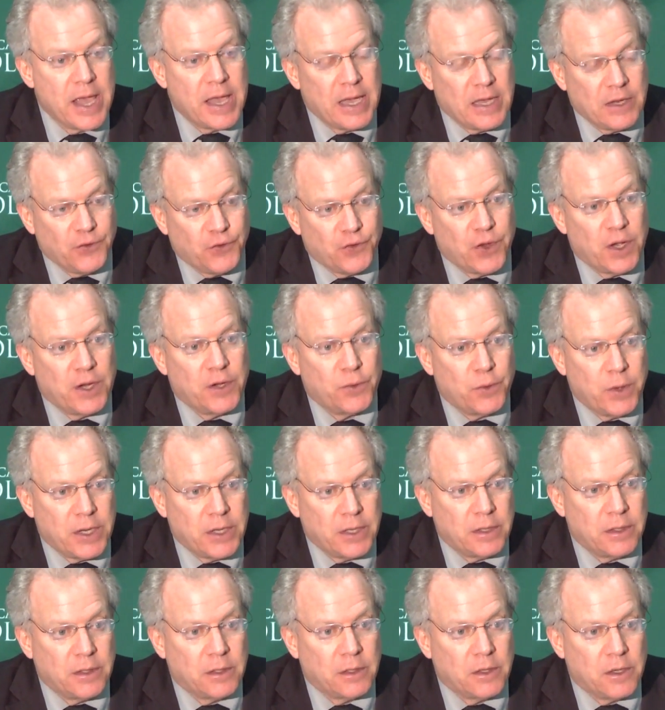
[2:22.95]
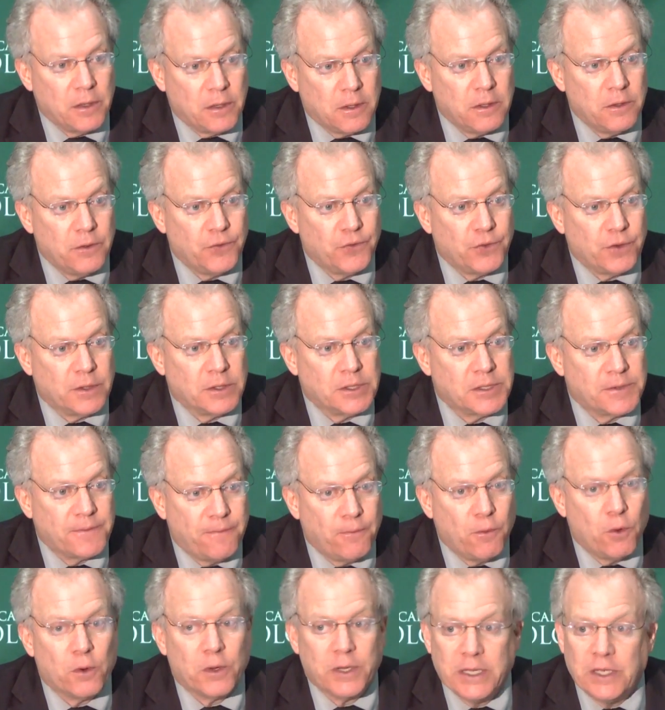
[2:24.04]
and generated conclusions
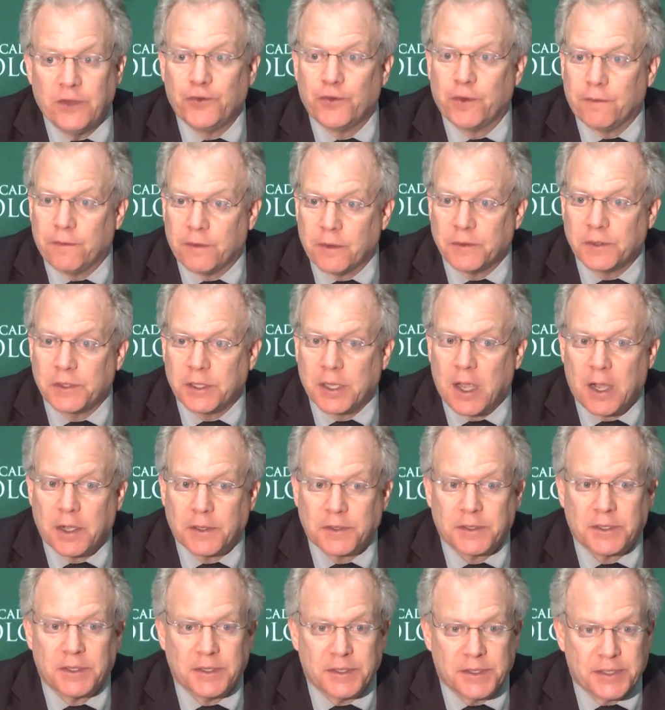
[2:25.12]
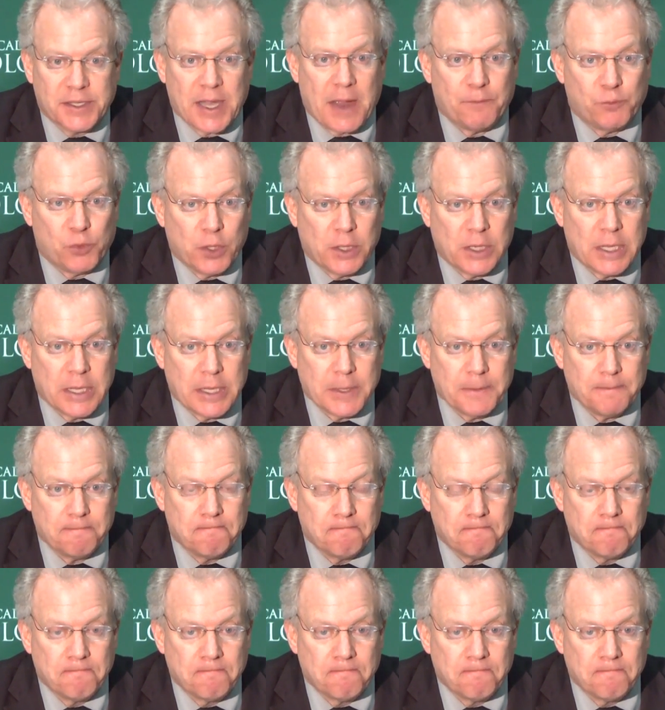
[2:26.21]
for each of those toxins separately.